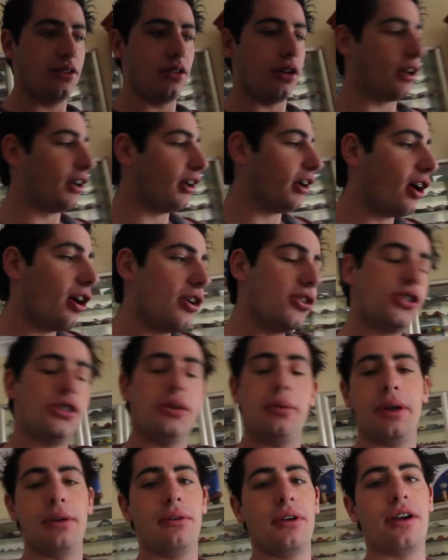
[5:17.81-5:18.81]
I can go
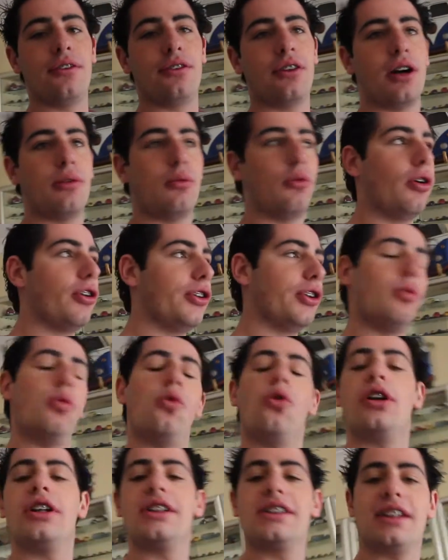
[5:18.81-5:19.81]
swimming whenever I want, the
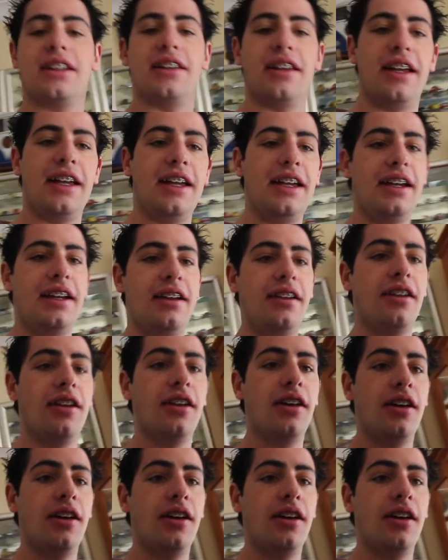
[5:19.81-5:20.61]
water's clean.